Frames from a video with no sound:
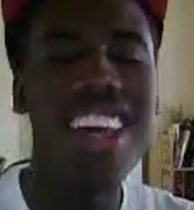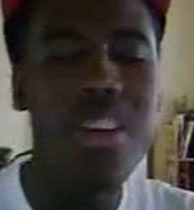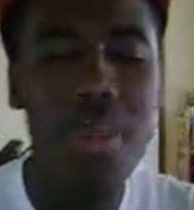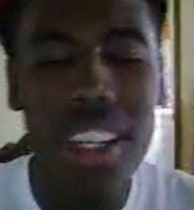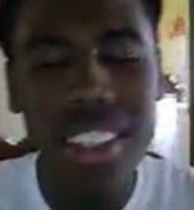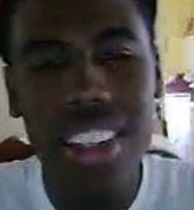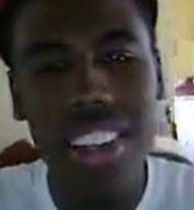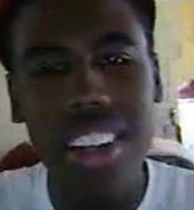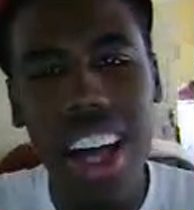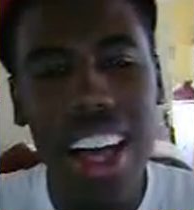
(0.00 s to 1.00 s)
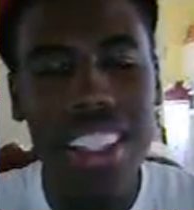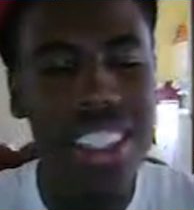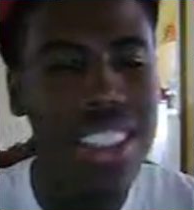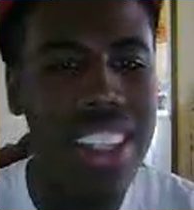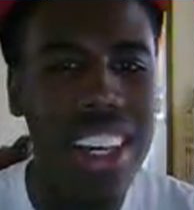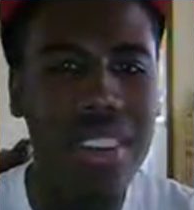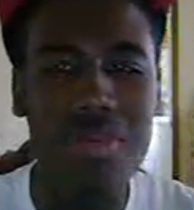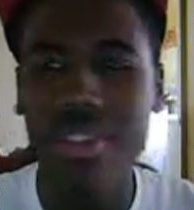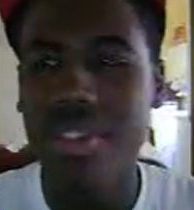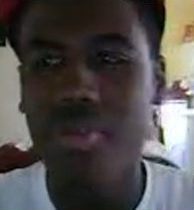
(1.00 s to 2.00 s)
Yeah, but, you know, I just, like,
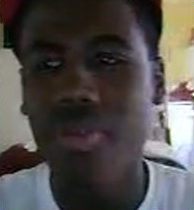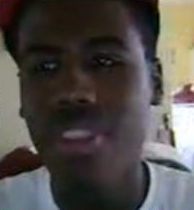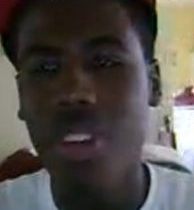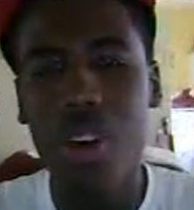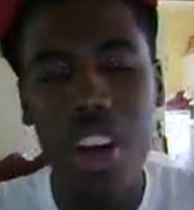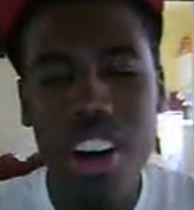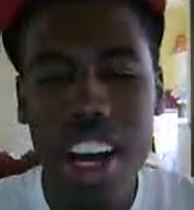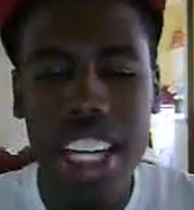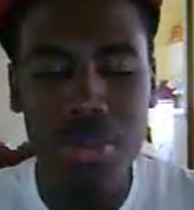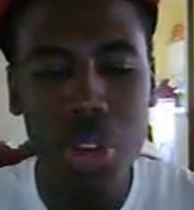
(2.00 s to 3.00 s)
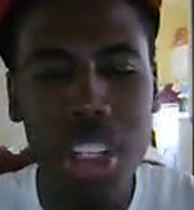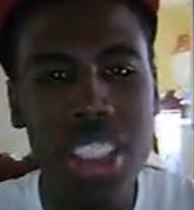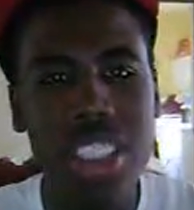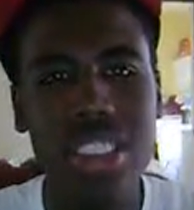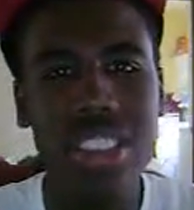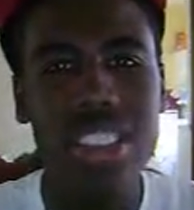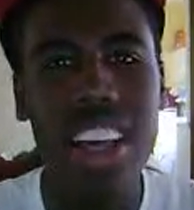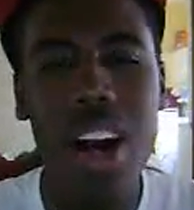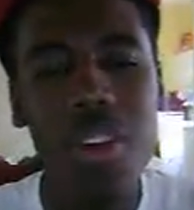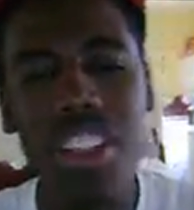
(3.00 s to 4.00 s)
when girl asked me questions, like,